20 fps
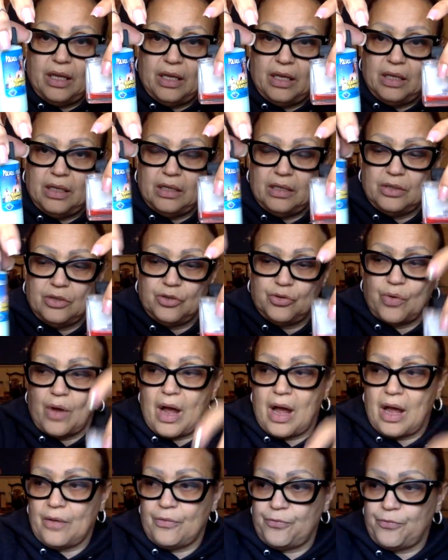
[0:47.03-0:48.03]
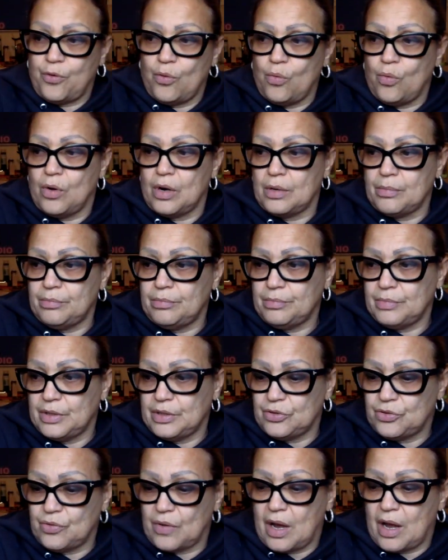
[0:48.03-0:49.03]
in dry form.
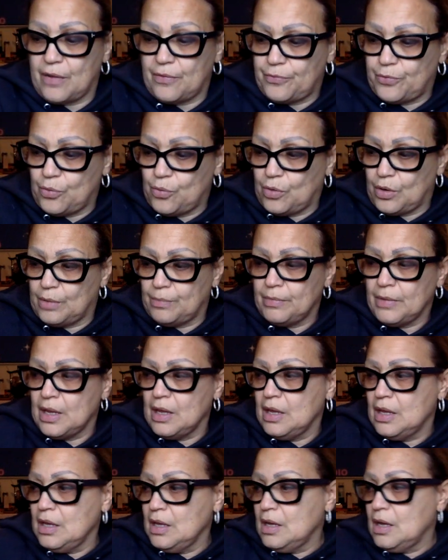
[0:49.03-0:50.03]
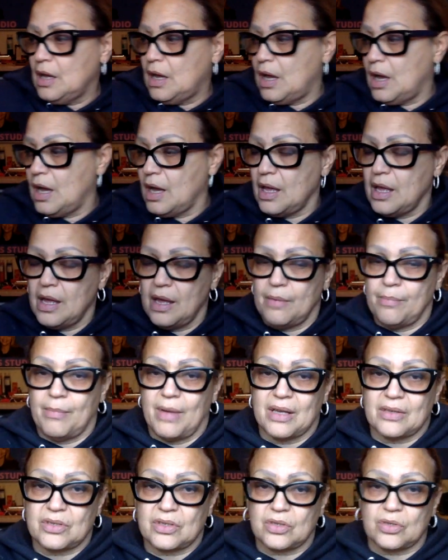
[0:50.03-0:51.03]
In dry form. I have
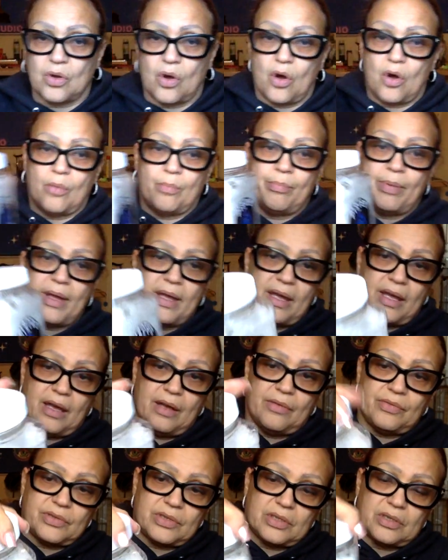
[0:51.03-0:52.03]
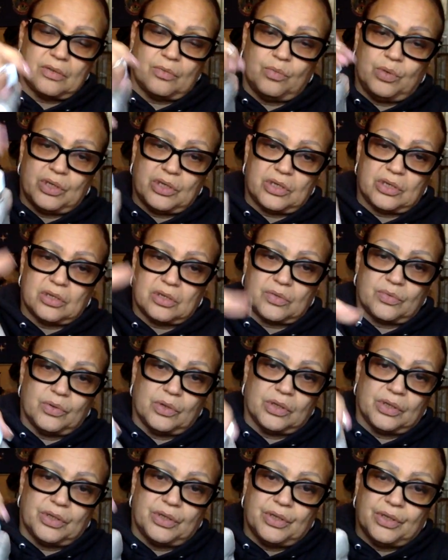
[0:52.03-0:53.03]
my salt baths, which is
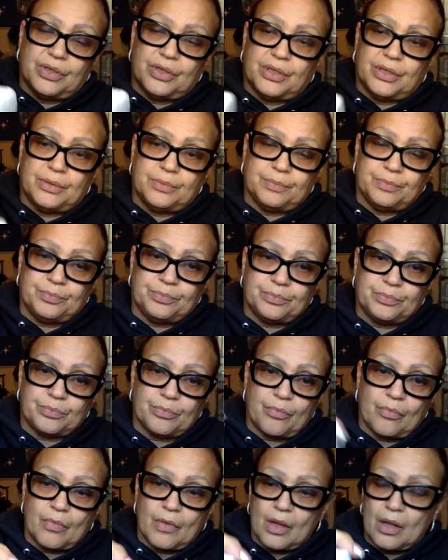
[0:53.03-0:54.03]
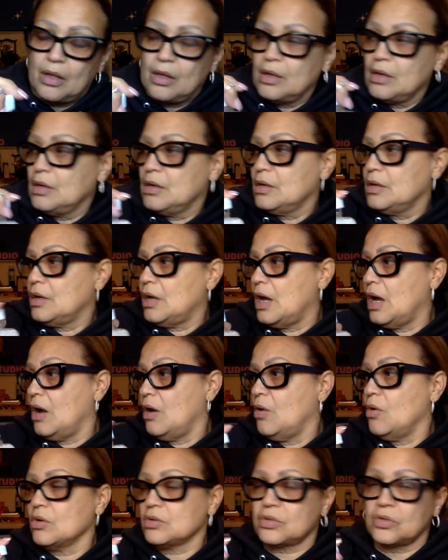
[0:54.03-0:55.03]
really good.
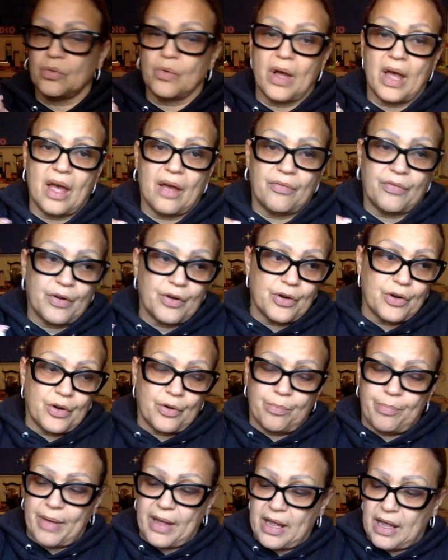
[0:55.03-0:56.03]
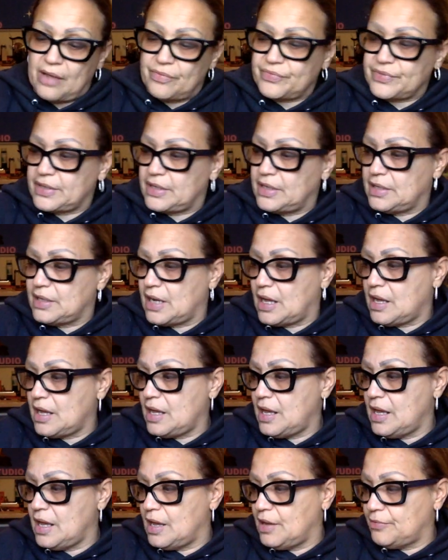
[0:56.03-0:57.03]
I also have herb baths, and I
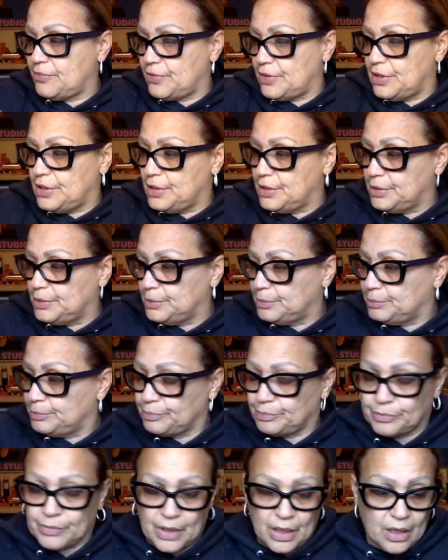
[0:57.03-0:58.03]
have um,